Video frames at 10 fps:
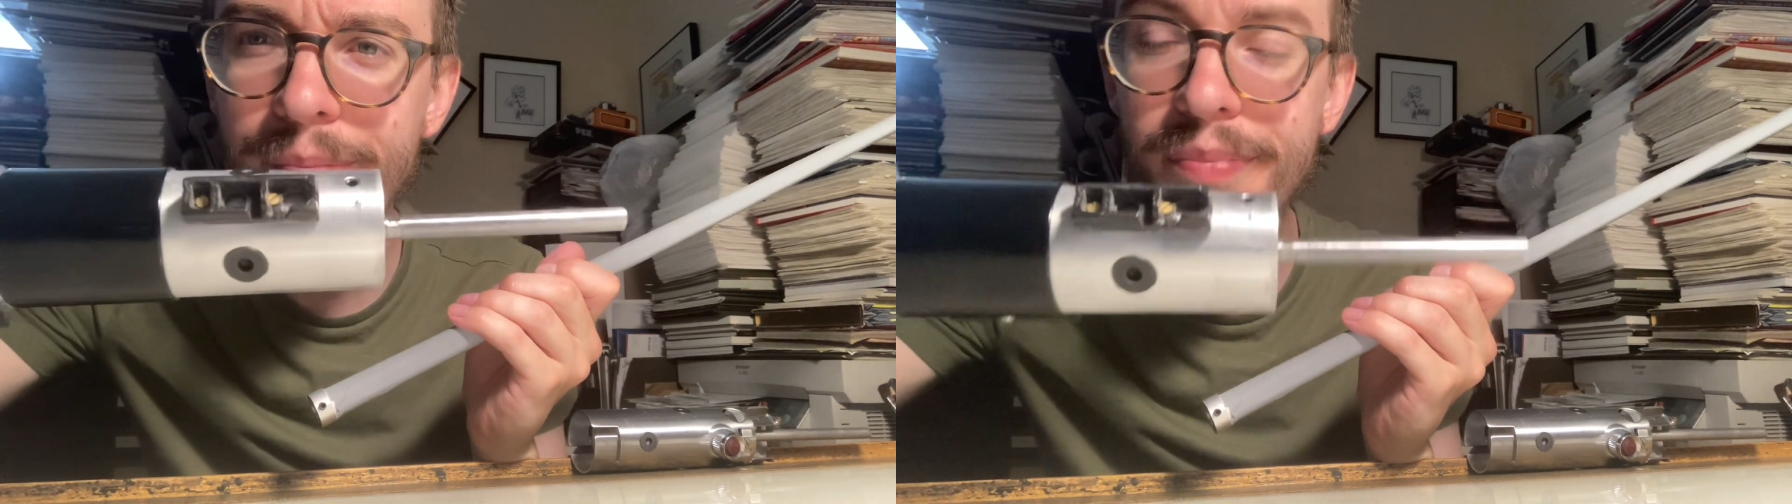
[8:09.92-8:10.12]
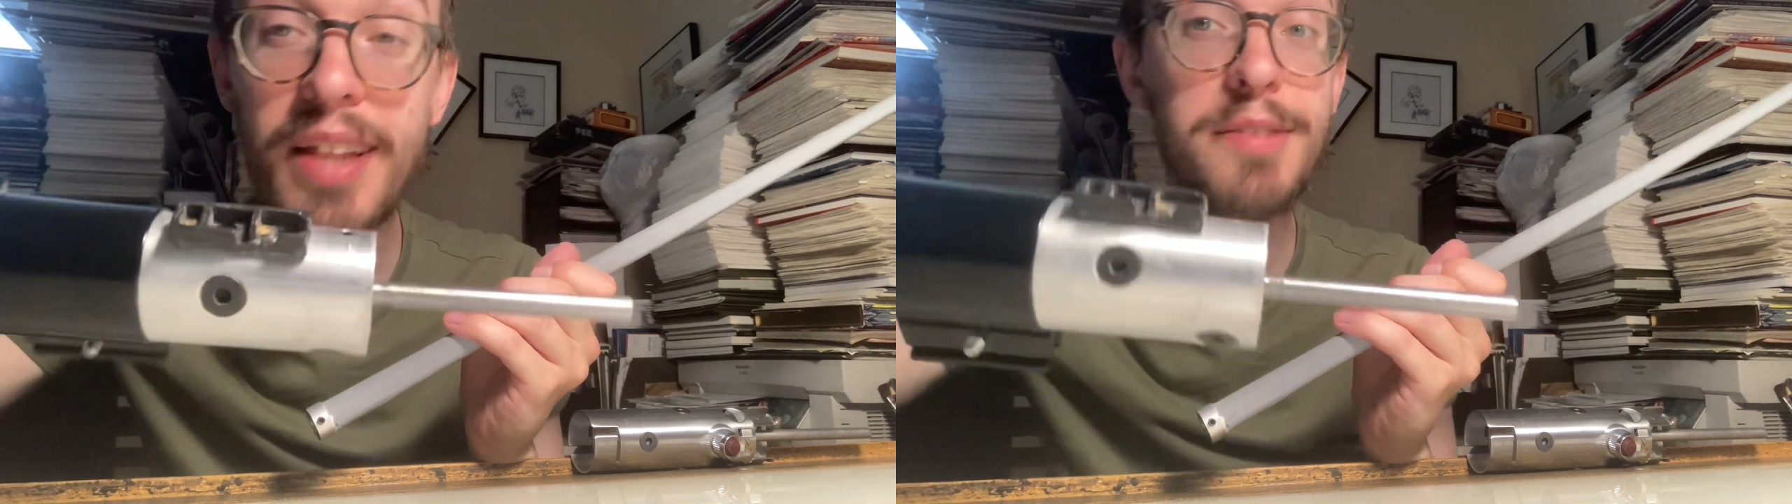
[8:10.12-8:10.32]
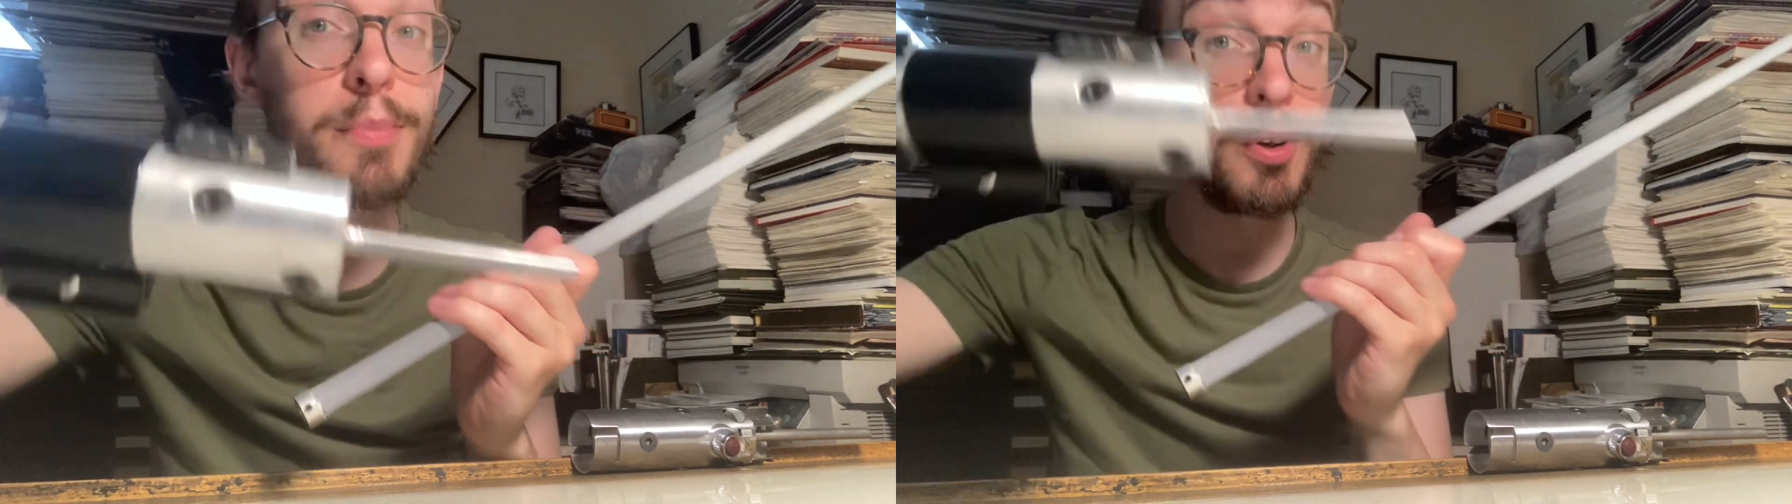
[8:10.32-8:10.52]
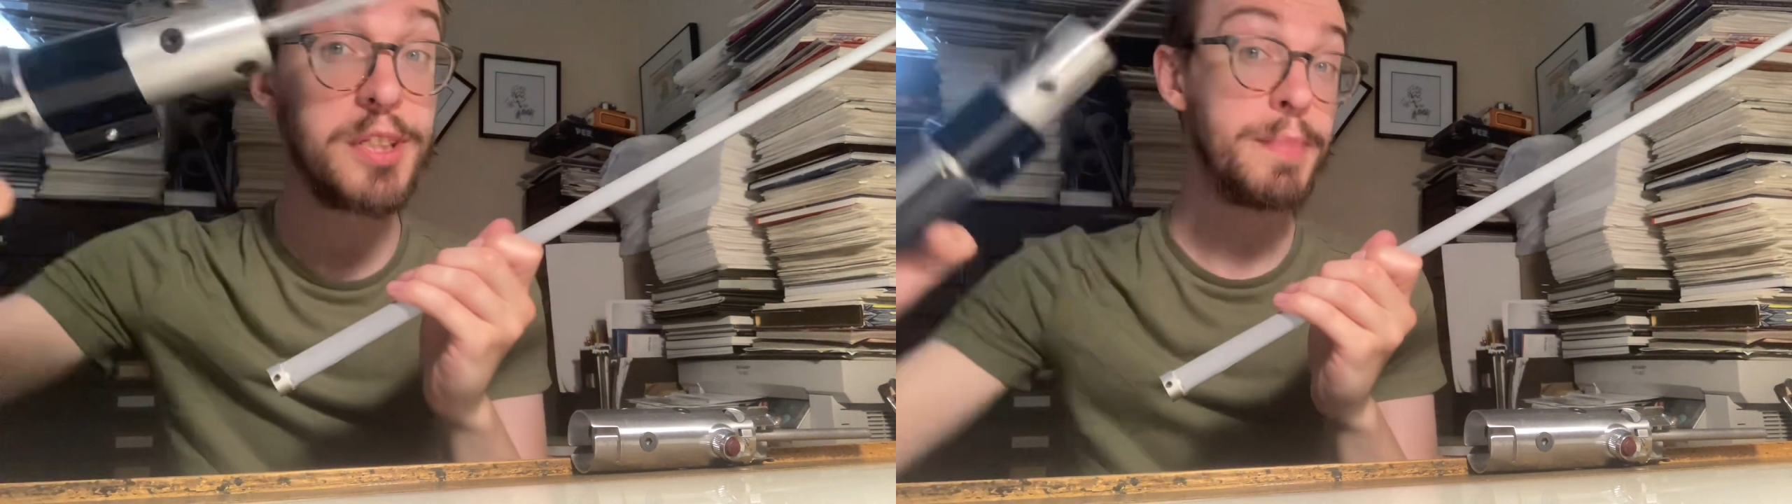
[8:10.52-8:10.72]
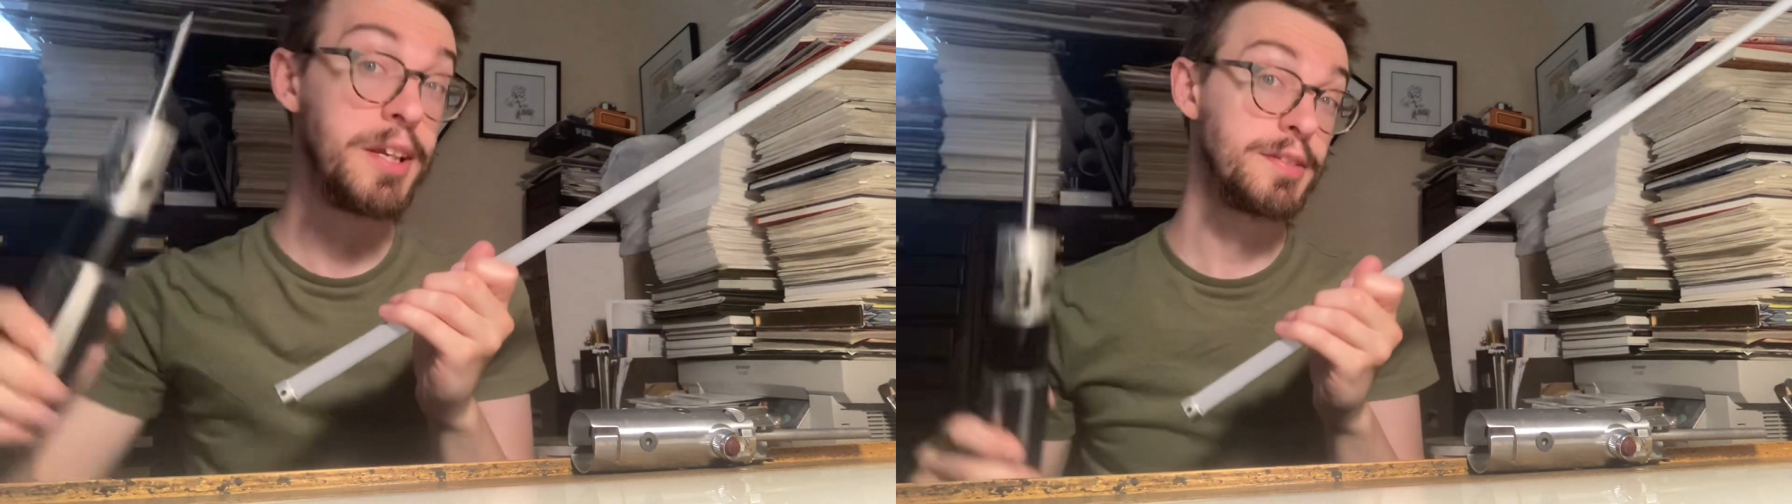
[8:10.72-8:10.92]
That's more
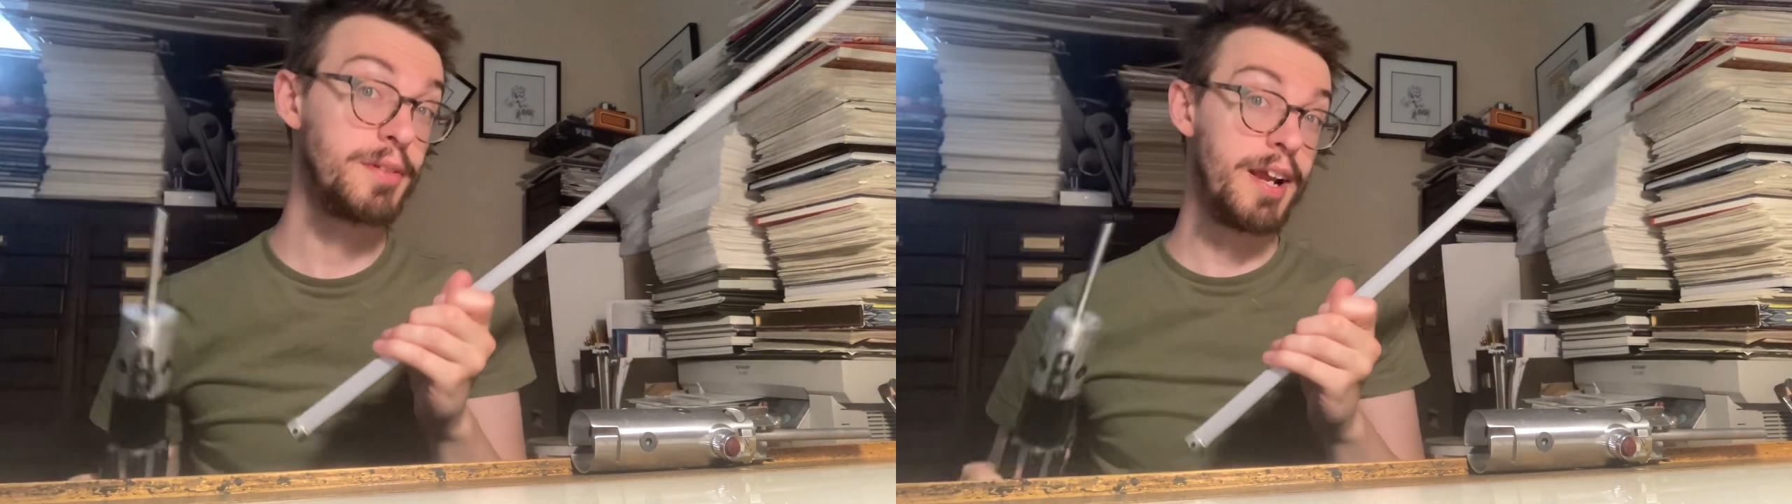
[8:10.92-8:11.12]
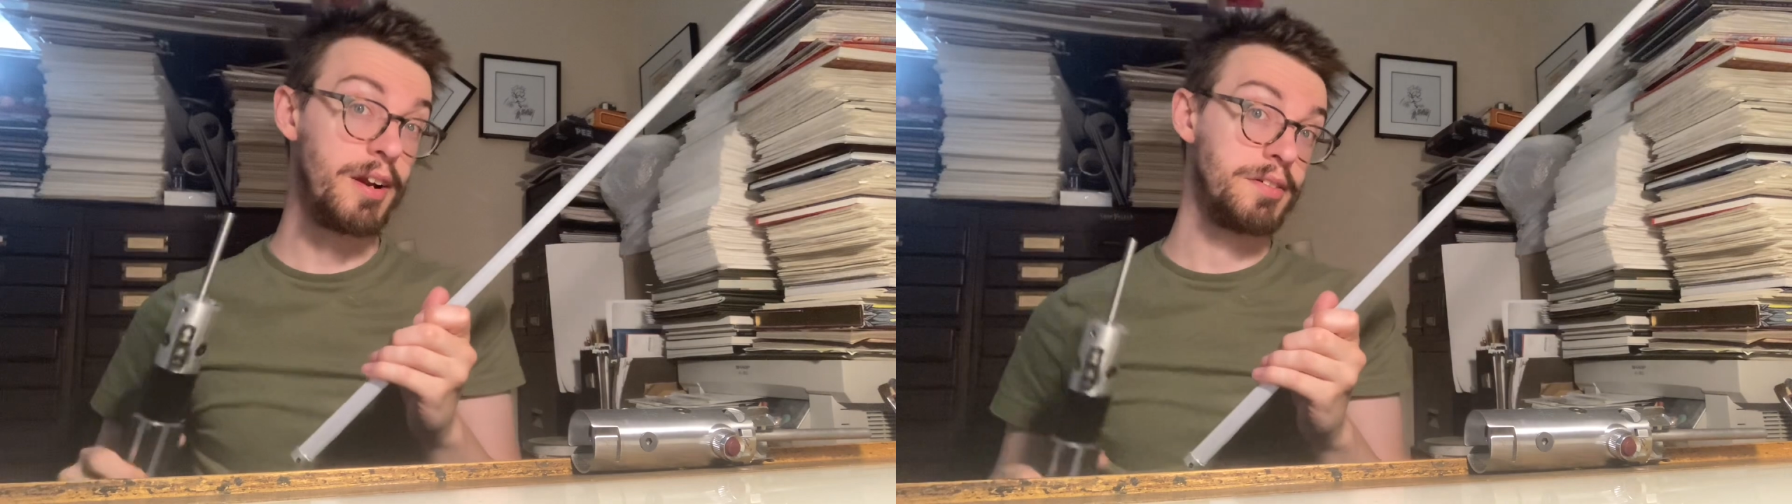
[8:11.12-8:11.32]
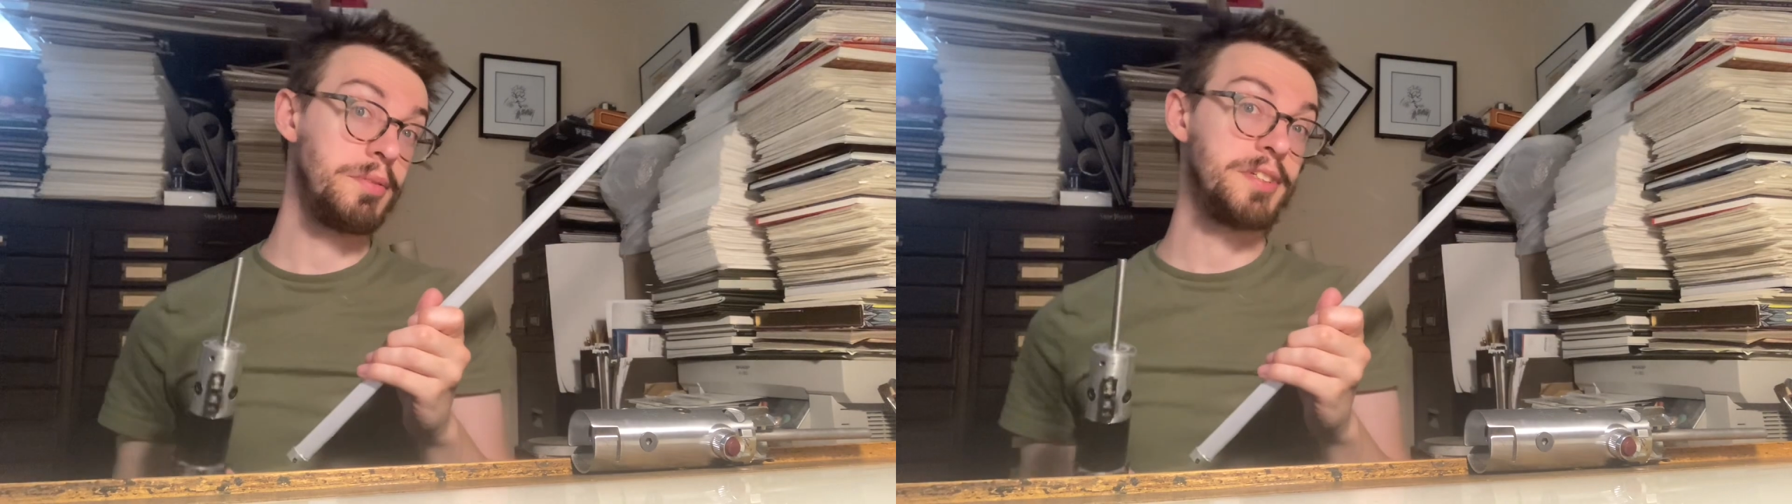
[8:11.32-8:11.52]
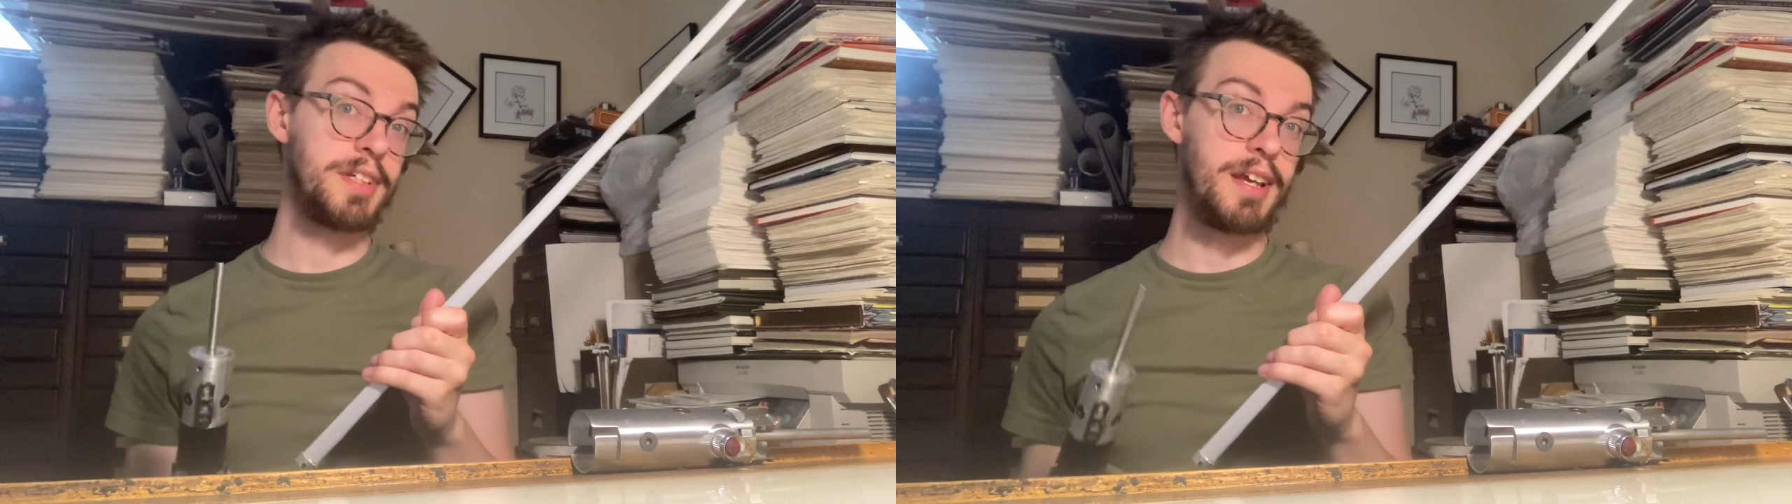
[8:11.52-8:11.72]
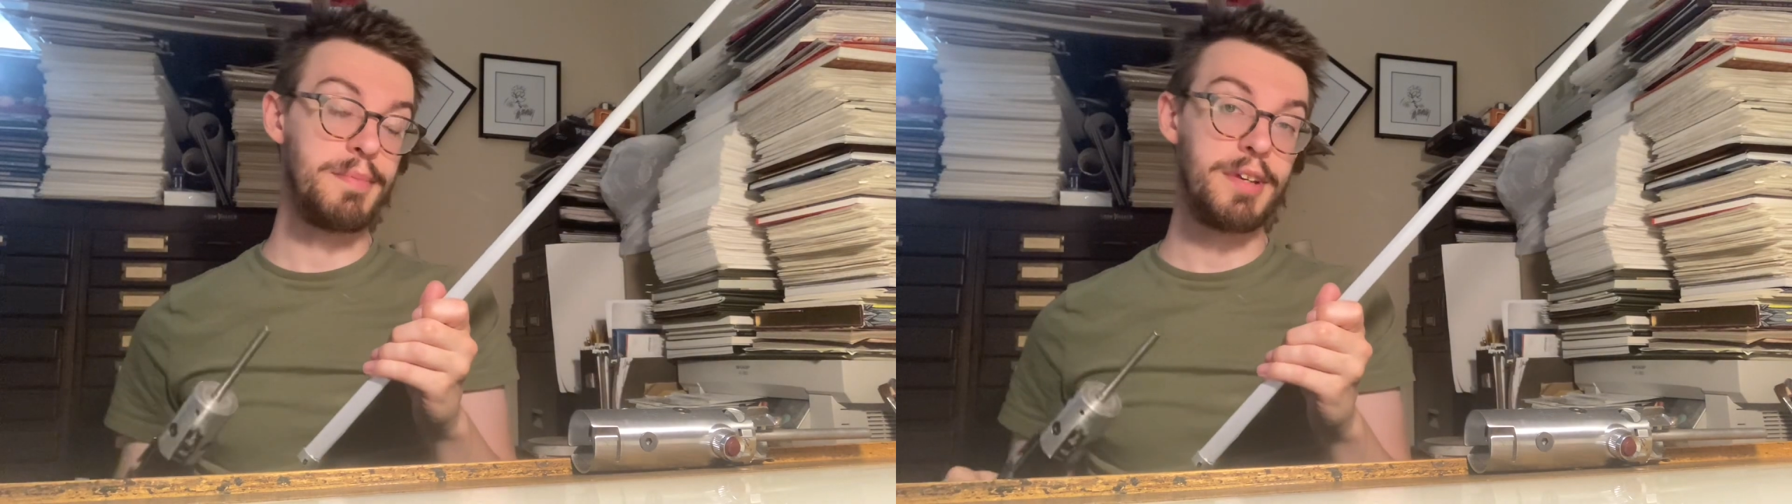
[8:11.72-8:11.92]
space for air to escape.